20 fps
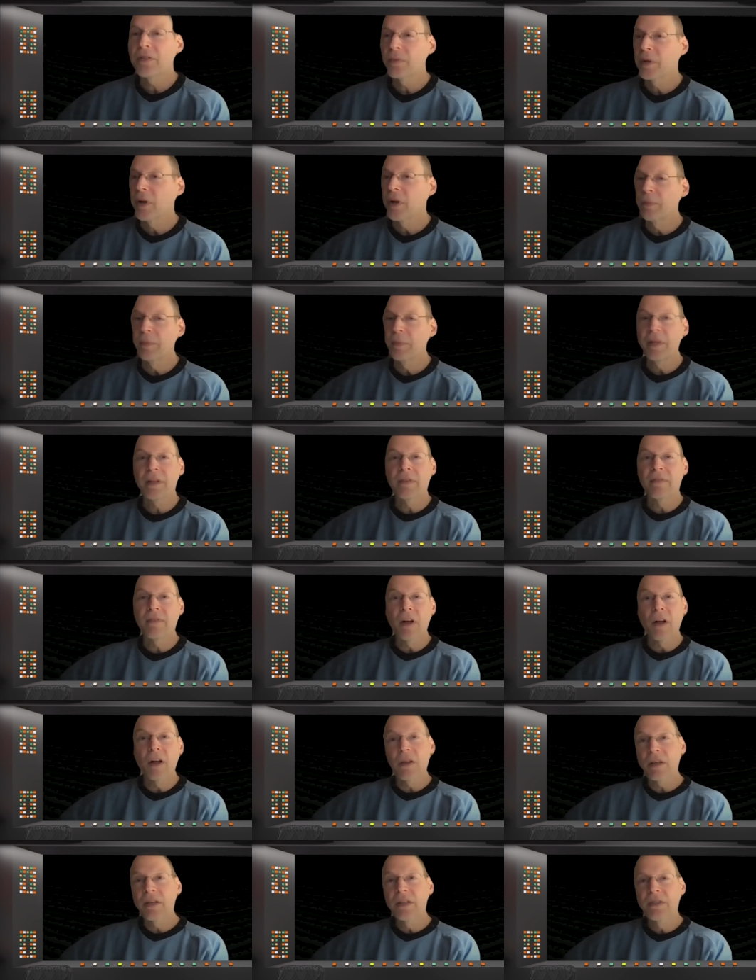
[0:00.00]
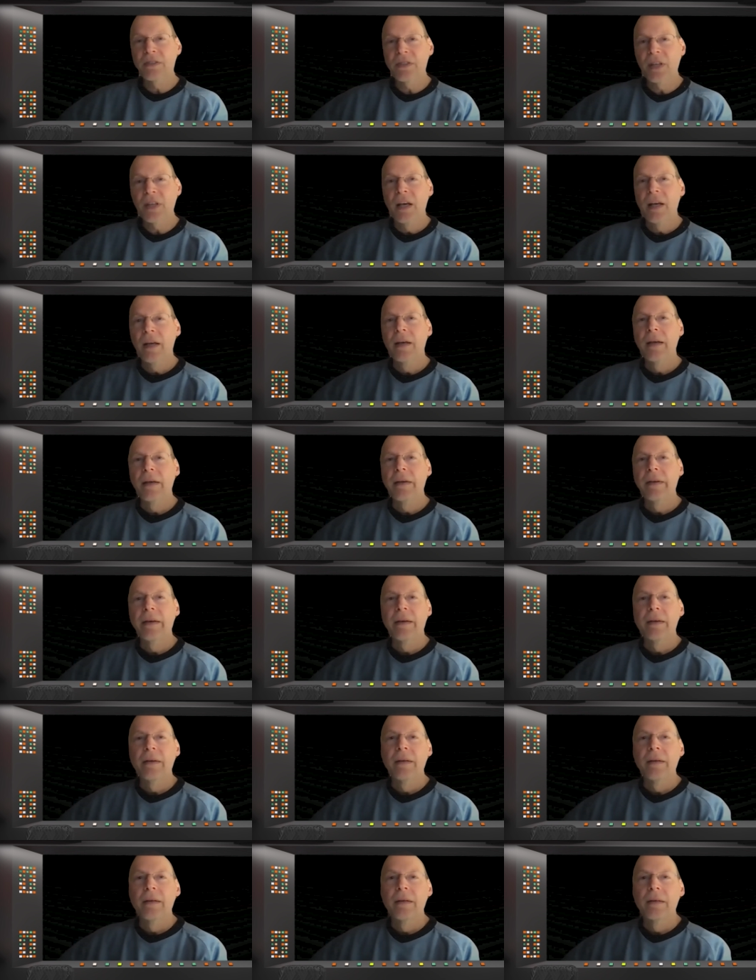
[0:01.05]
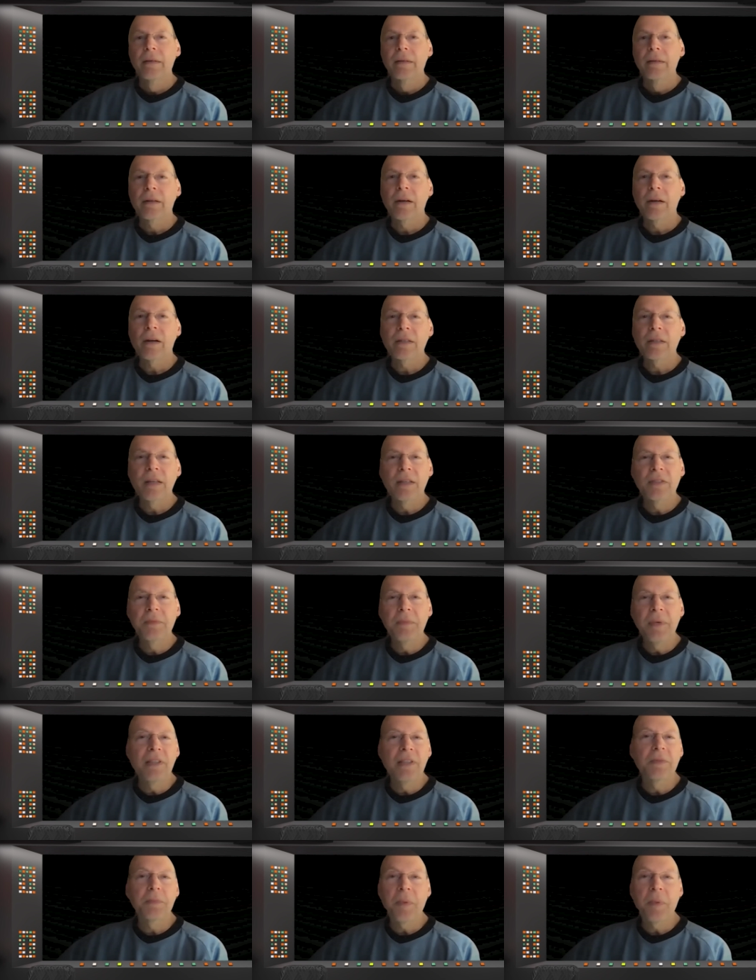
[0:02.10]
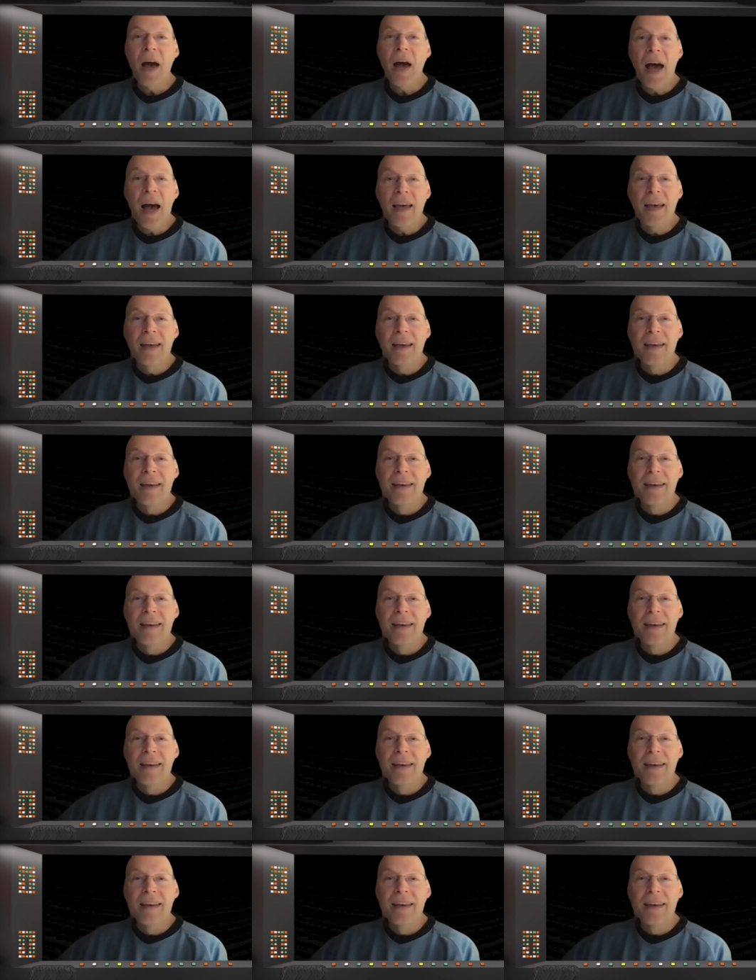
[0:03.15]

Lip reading: We don't meet the Vulcans. Kirk doesn't meet Spock.